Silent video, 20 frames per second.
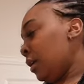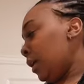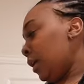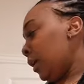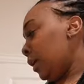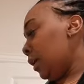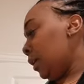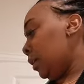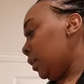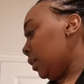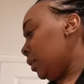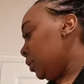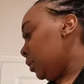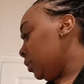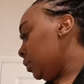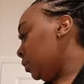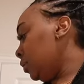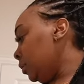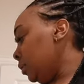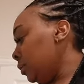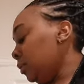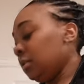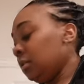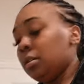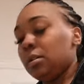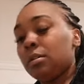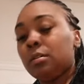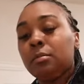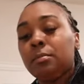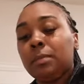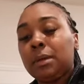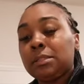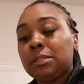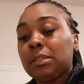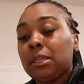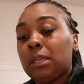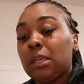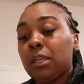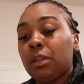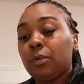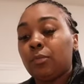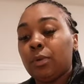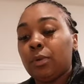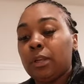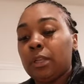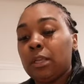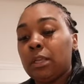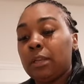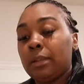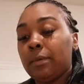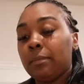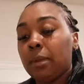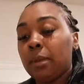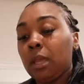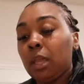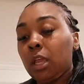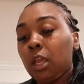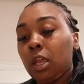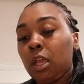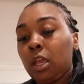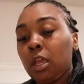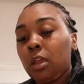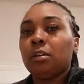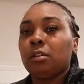And about to get ready to get in the bed.